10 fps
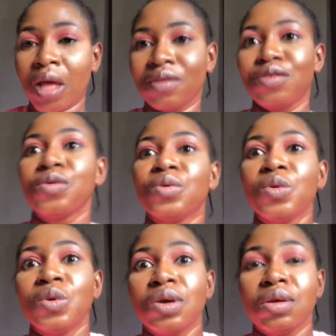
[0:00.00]

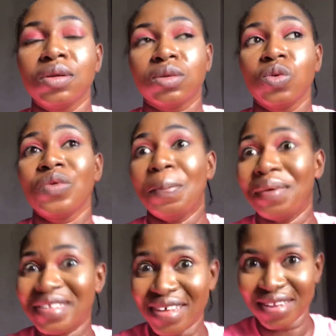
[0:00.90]
to to
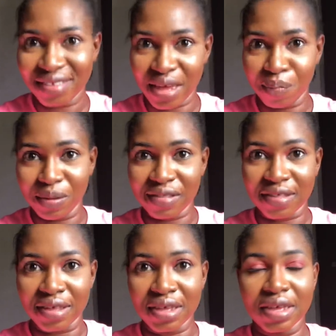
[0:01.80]
represent
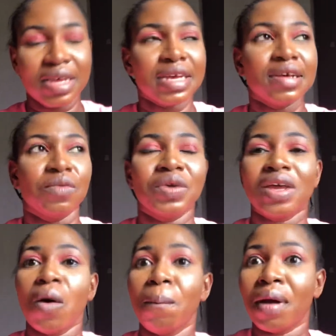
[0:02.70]
APC
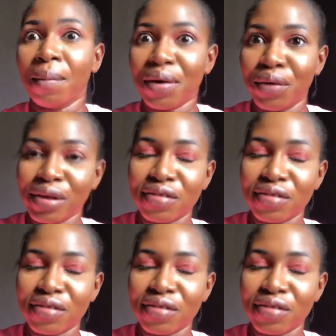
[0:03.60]
without primaries.